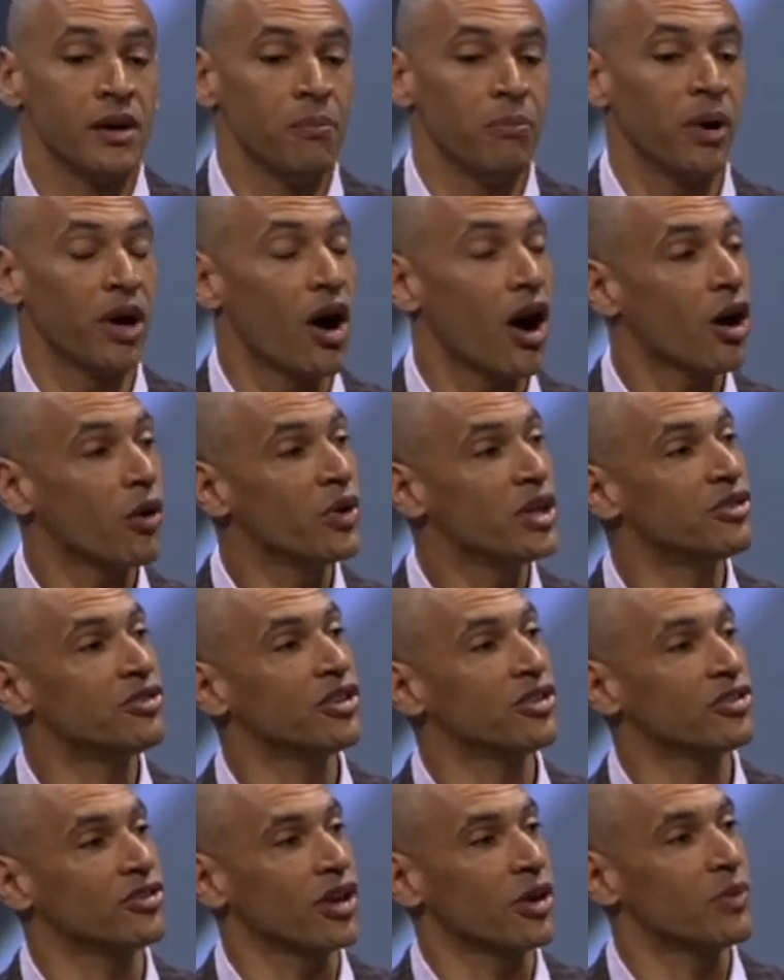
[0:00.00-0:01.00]
But are we
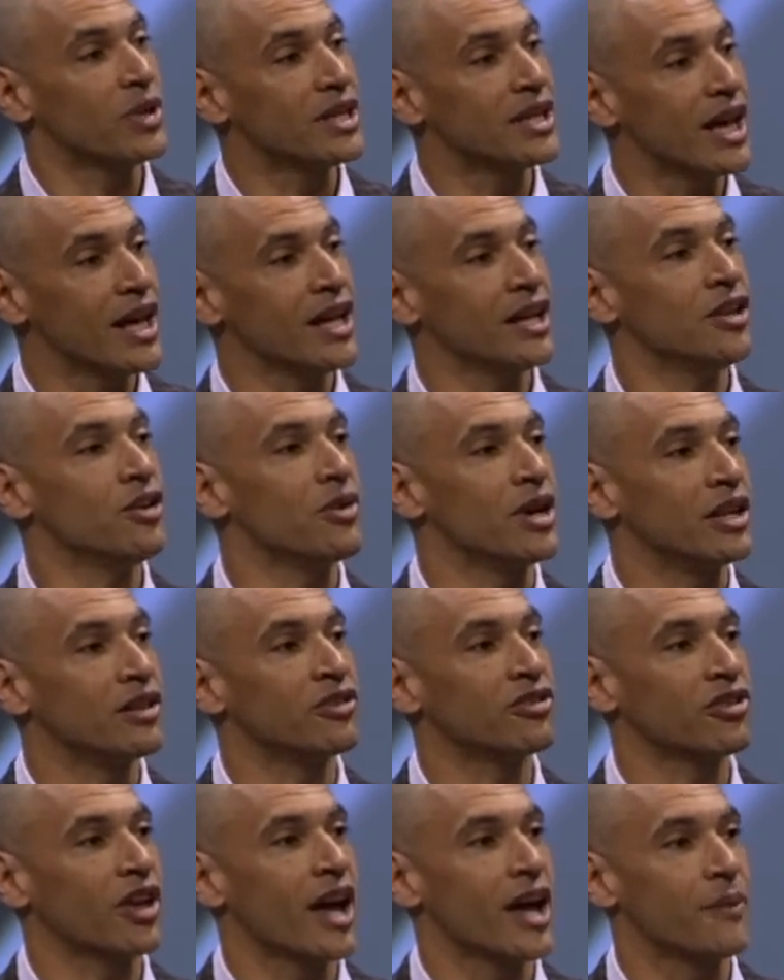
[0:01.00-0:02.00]
just are we getting new
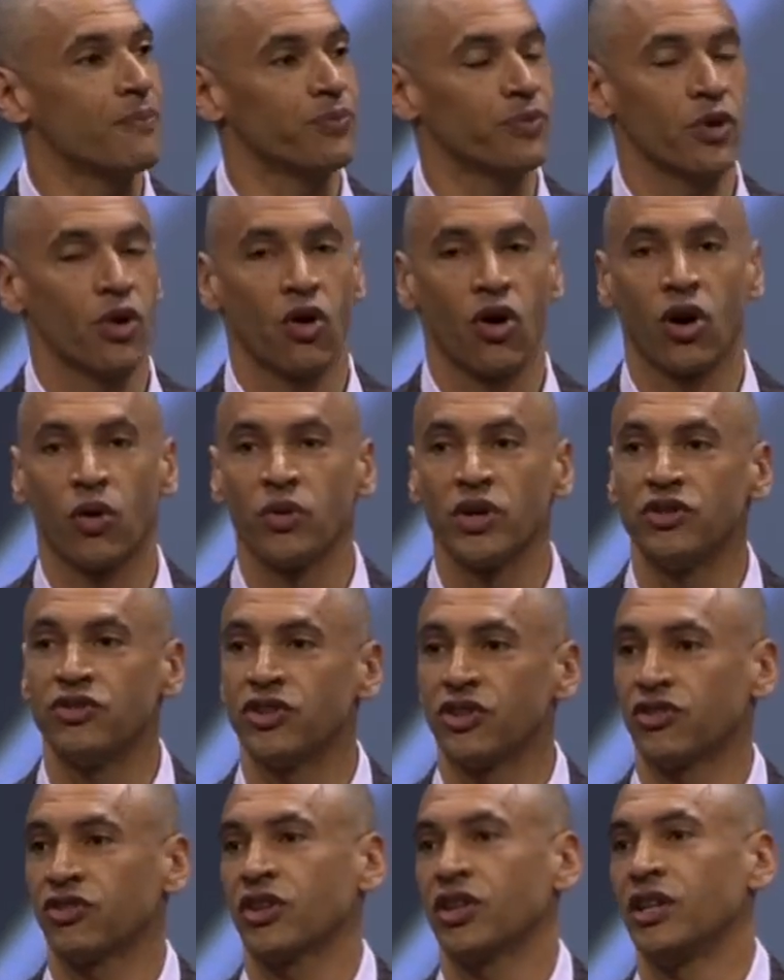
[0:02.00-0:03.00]
insight or are we
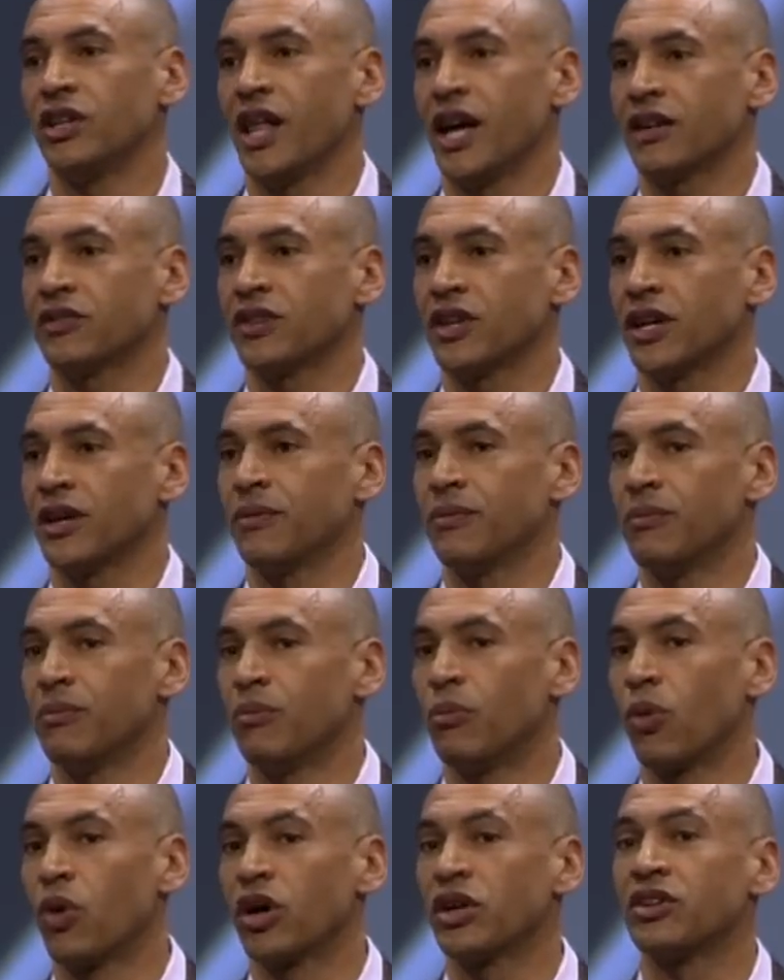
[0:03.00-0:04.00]
just collecting
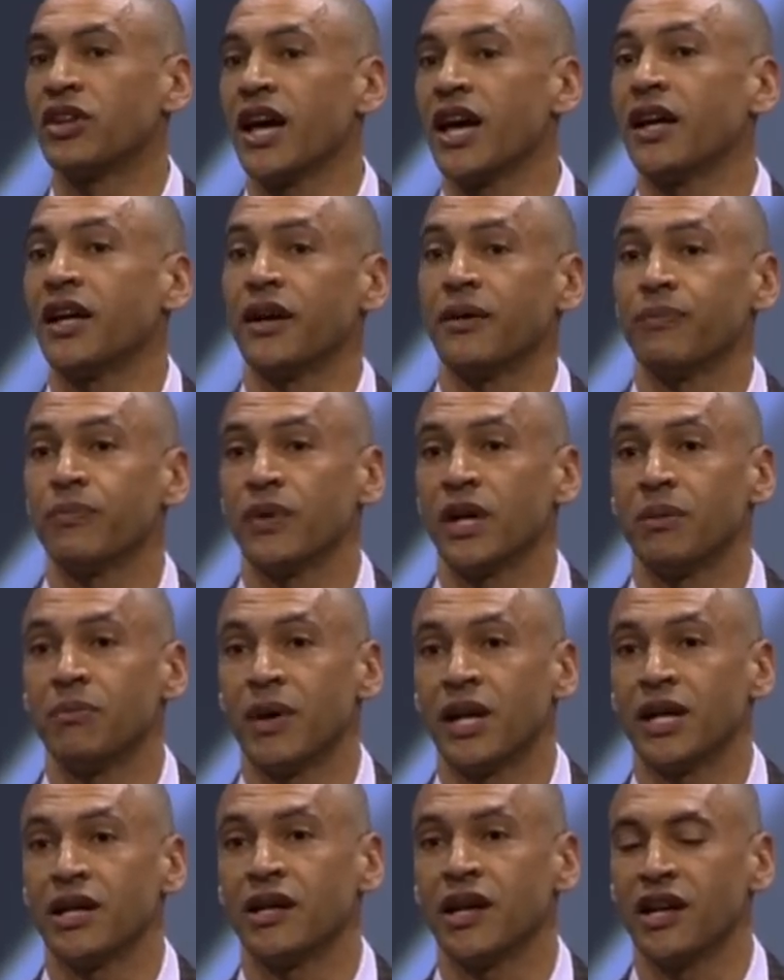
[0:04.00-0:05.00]
more data in
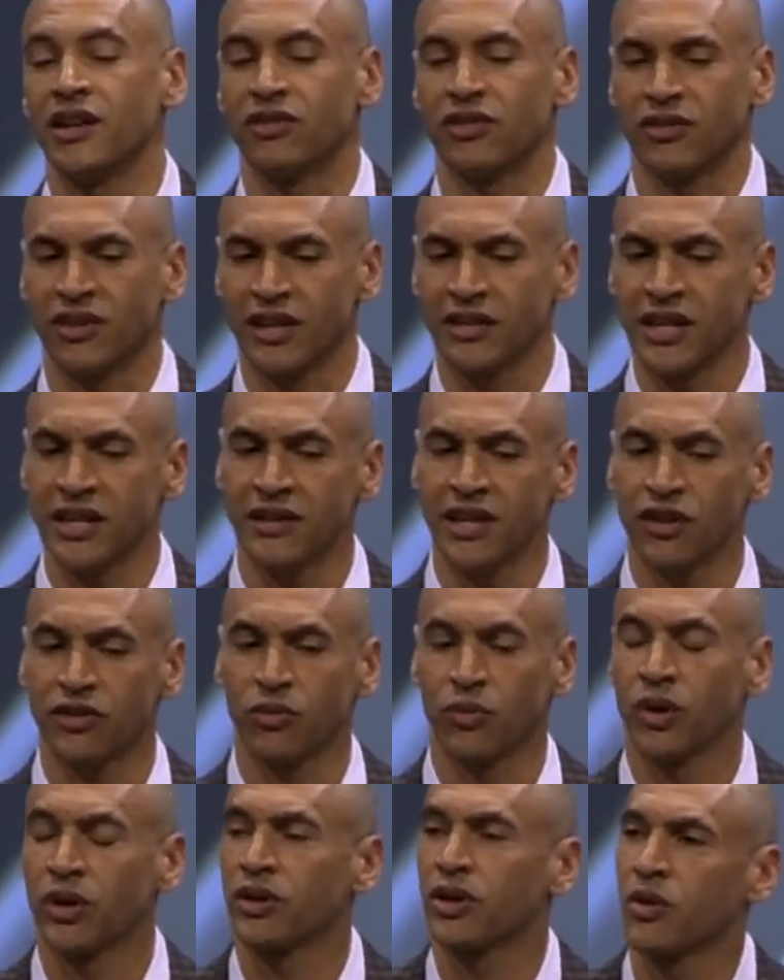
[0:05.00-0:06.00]
many cases? I think that's
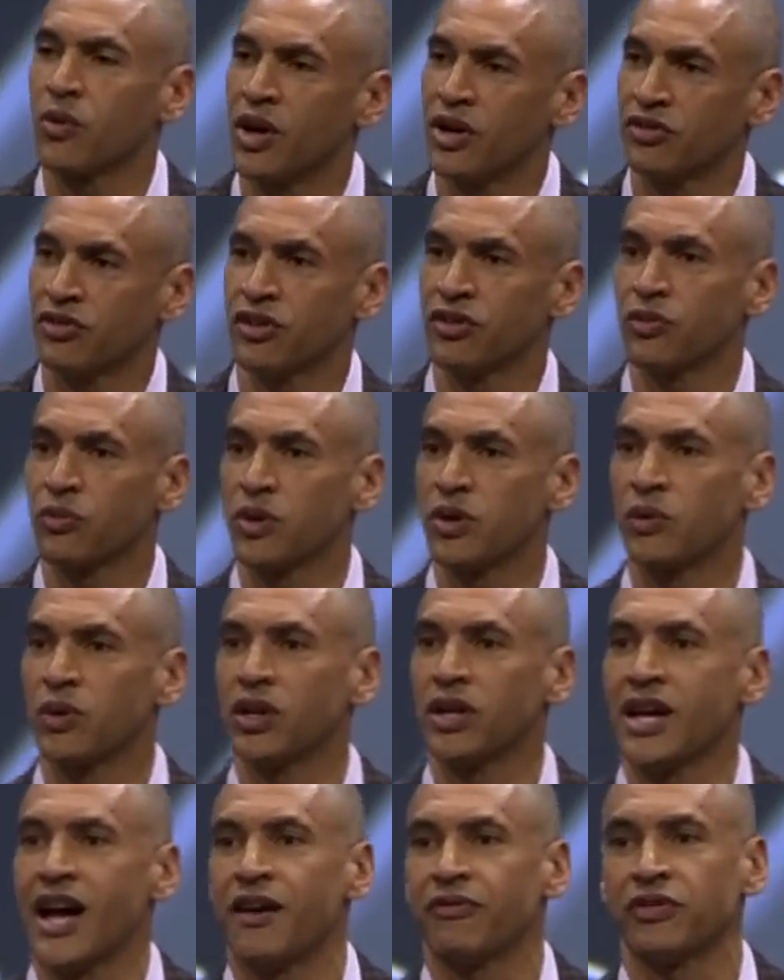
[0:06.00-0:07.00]
one of the questions we
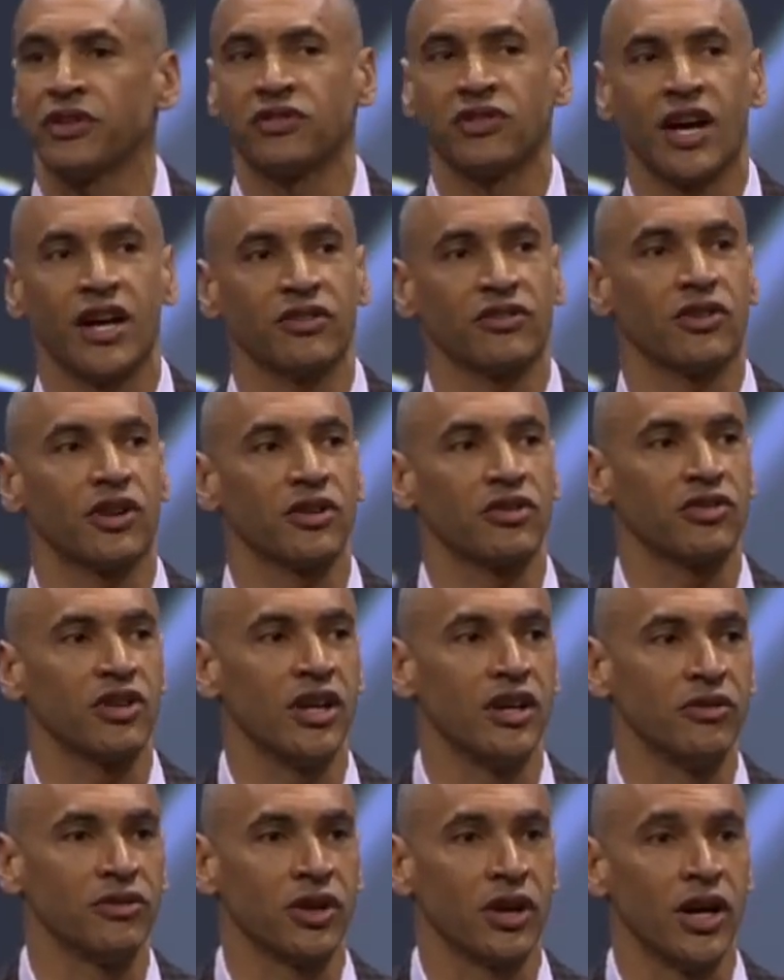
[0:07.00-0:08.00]
really have to test
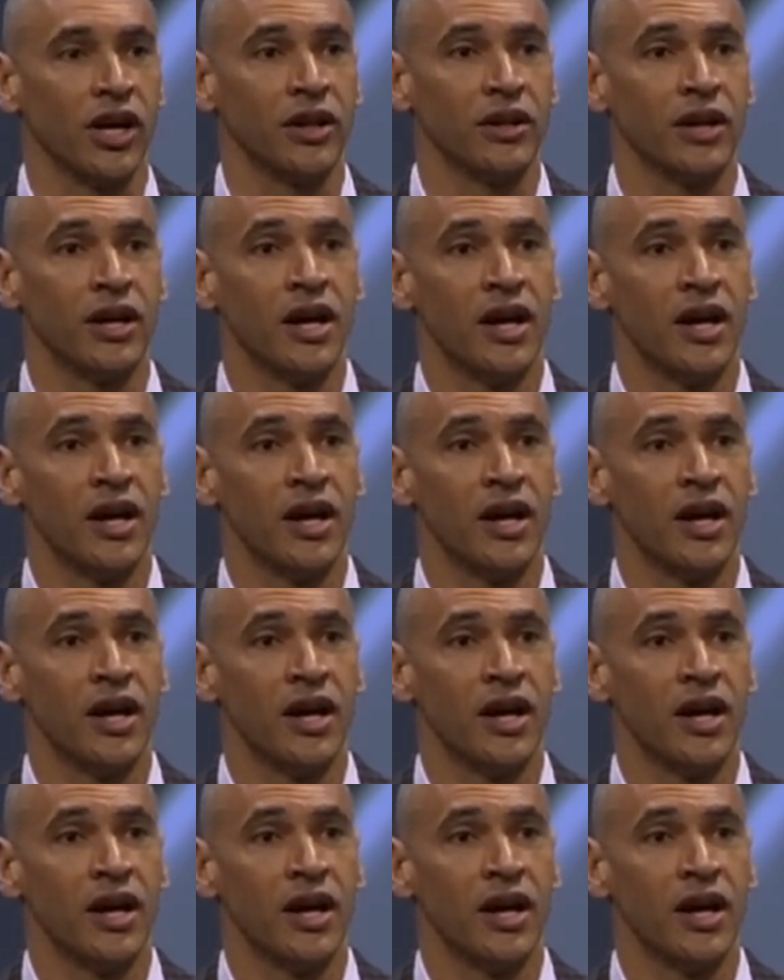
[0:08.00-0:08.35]
ourselves on.